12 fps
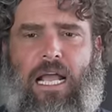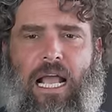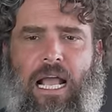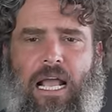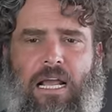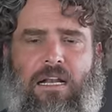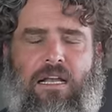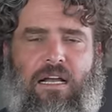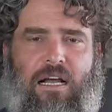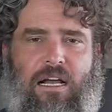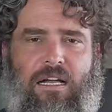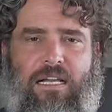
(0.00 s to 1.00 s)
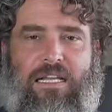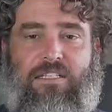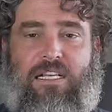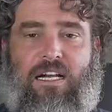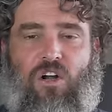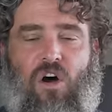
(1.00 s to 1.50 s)
And he's
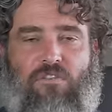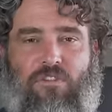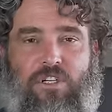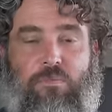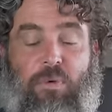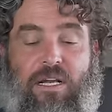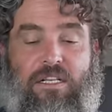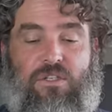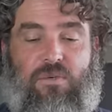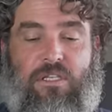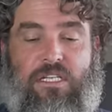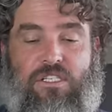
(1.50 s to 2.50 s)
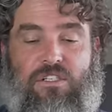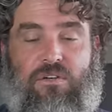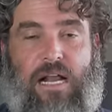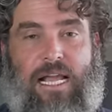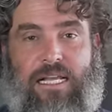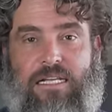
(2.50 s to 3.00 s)
gonna call for his buddies to at least
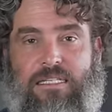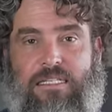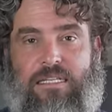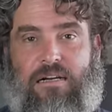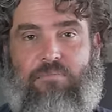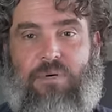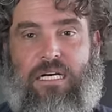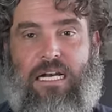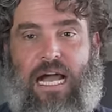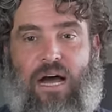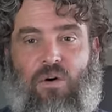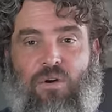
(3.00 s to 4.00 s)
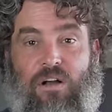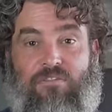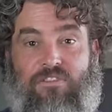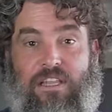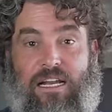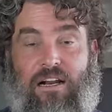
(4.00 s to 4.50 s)
drag his dumb butt out
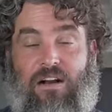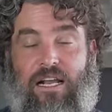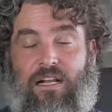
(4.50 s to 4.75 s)
of there.